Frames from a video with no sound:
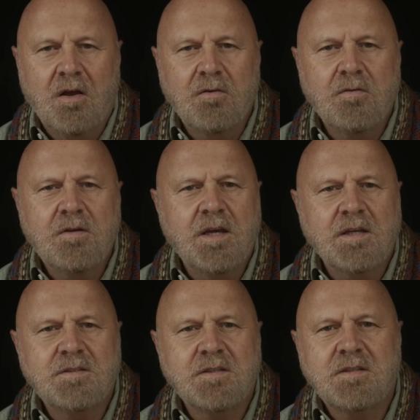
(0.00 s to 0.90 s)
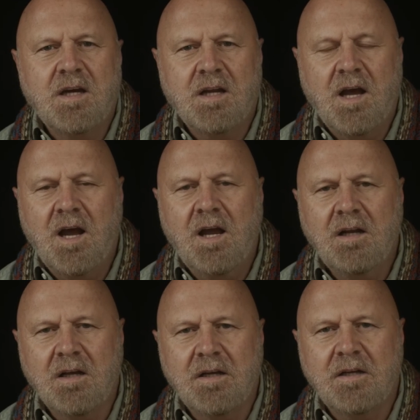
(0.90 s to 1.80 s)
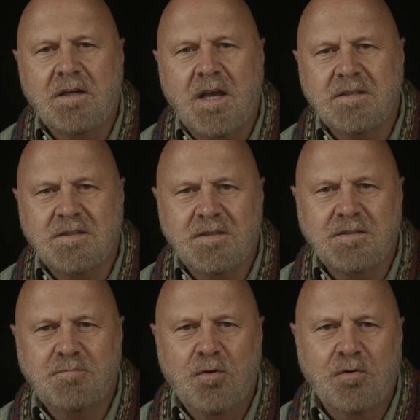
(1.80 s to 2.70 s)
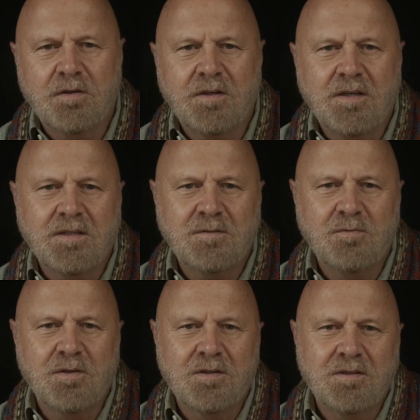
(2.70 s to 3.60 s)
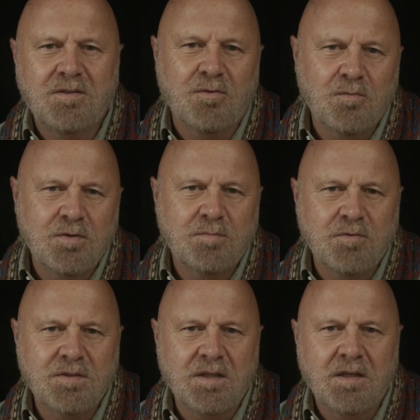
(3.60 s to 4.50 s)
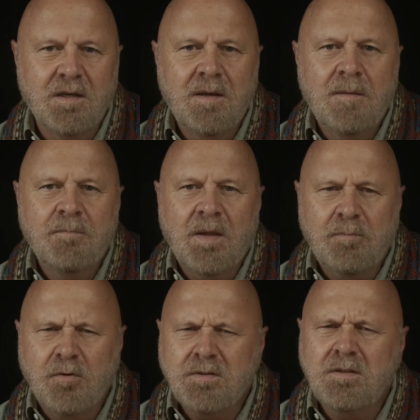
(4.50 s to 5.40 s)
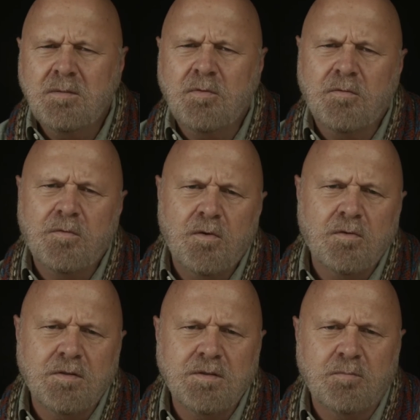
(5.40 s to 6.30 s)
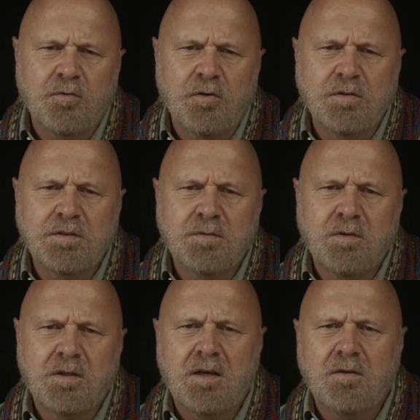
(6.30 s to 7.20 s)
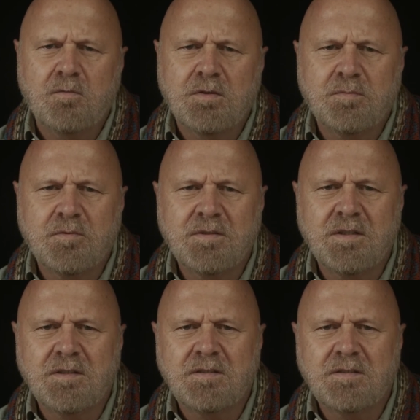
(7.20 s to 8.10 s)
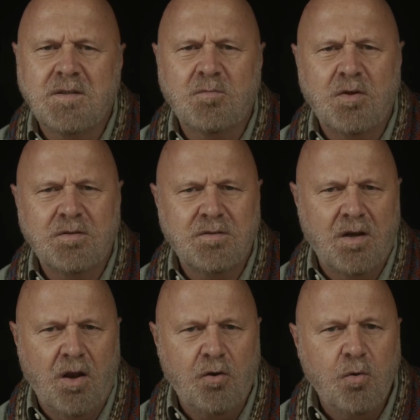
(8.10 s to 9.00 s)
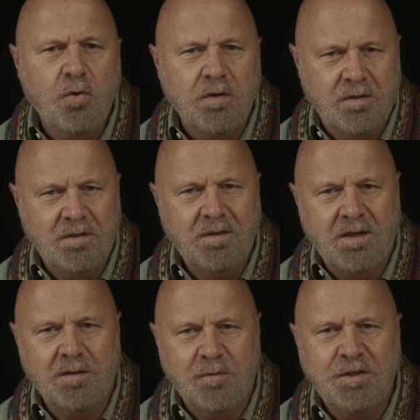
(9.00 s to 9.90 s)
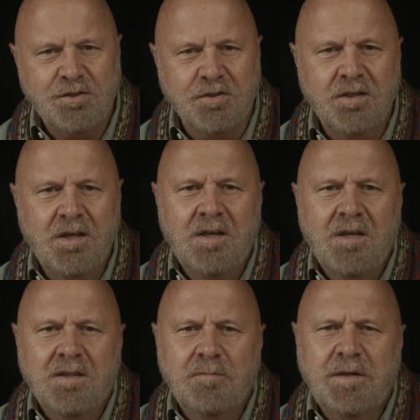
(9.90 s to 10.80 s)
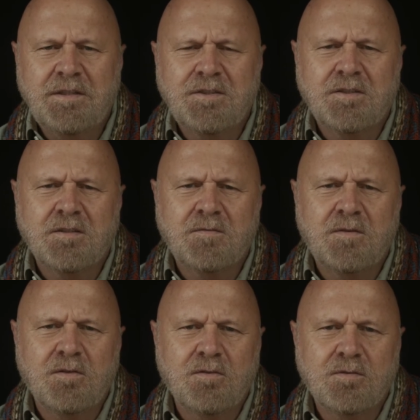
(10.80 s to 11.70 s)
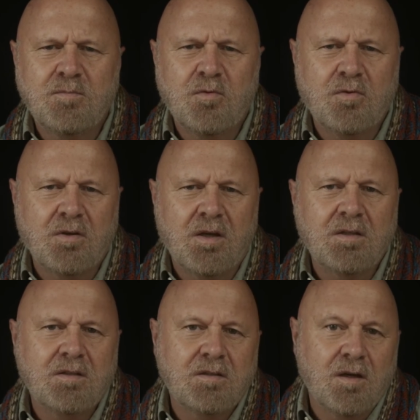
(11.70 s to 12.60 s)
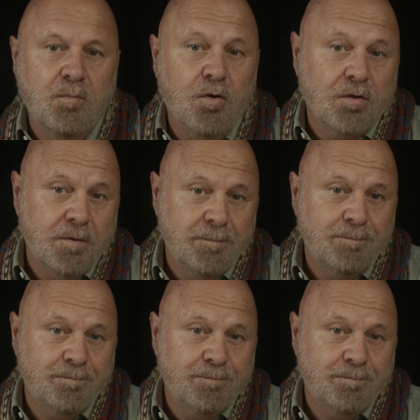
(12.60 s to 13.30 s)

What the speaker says: Although the text is not highlighted as it is spoken, as with, WhisperSync, I personally prefer this approach. Without WhisperSync's somewhat annoying animation, the page just feels more like a book.